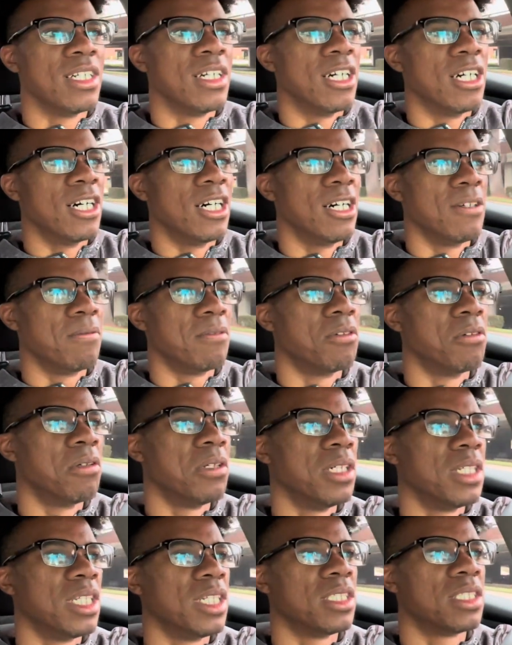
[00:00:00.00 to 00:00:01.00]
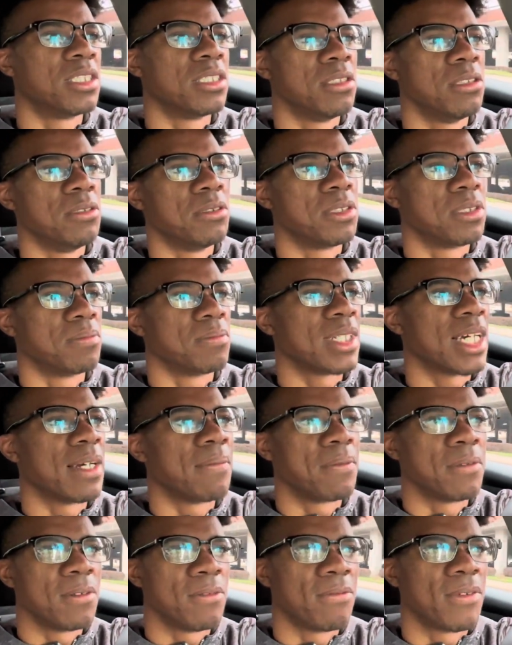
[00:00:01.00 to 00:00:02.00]
of going into some
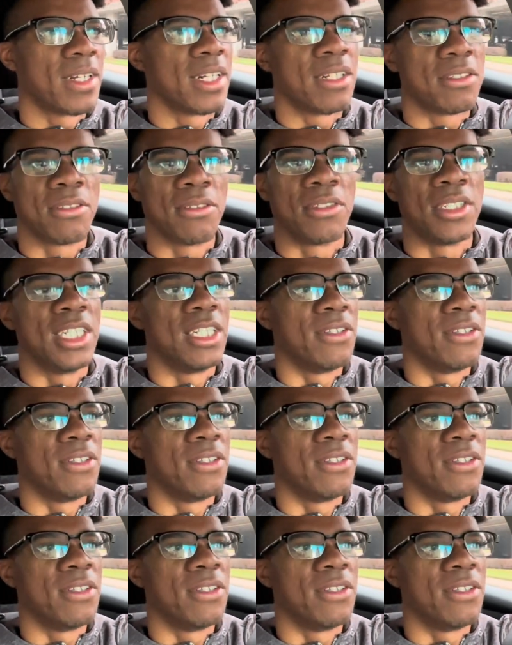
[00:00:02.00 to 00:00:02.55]
type of financial